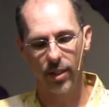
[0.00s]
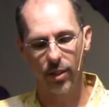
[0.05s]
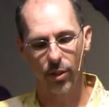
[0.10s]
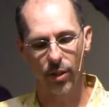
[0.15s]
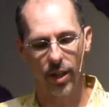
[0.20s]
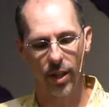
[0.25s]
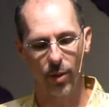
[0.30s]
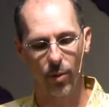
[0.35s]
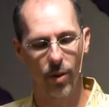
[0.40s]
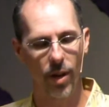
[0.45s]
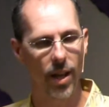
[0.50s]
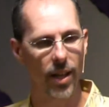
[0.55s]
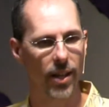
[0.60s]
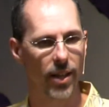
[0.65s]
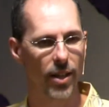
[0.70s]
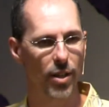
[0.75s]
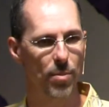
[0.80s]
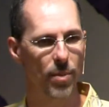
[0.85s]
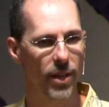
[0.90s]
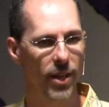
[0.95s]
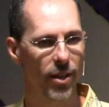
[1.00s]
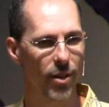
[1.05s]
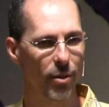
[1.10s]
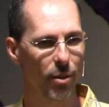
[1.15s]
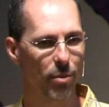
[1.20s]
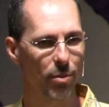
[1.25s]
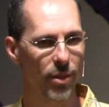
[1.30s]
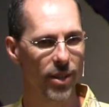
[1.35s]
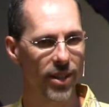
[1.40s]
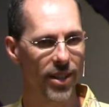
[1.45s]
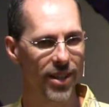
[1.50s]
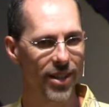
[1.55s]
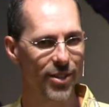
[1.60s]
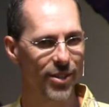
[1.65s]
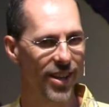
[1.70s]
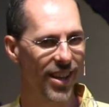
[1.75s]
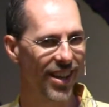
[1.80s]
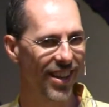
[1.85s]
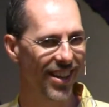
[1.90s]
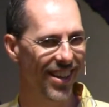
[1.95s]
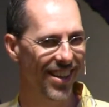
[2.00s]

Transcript: Thinking, wait, he's been gone 3 years.